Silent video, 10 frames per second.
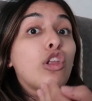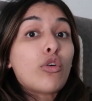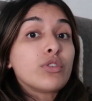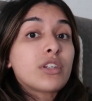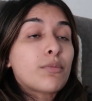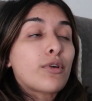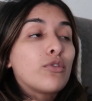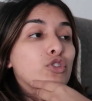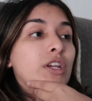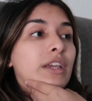close and
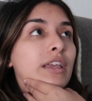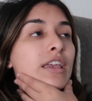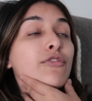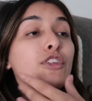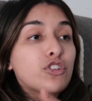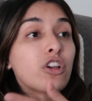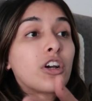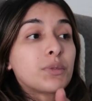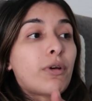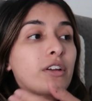approaching, if there's
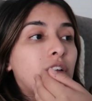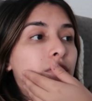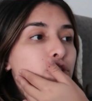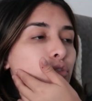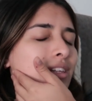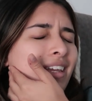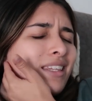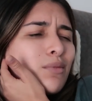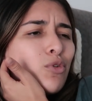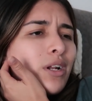cars parked on the street. Like
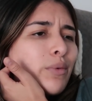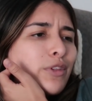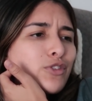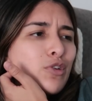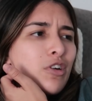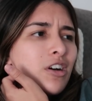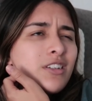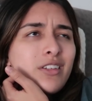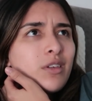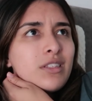in the morning when there's no
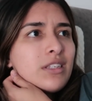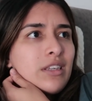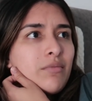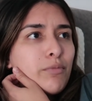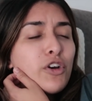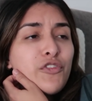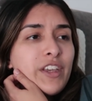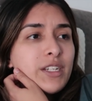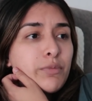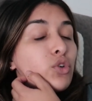cars, you could see
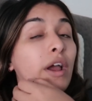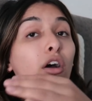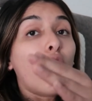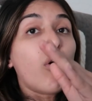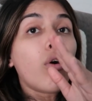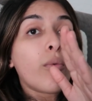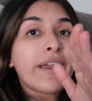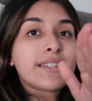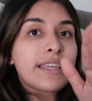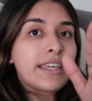perfect. So I
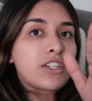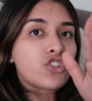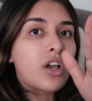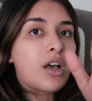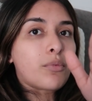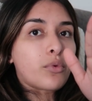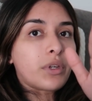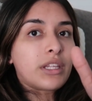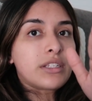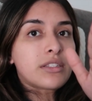always inch up
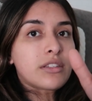really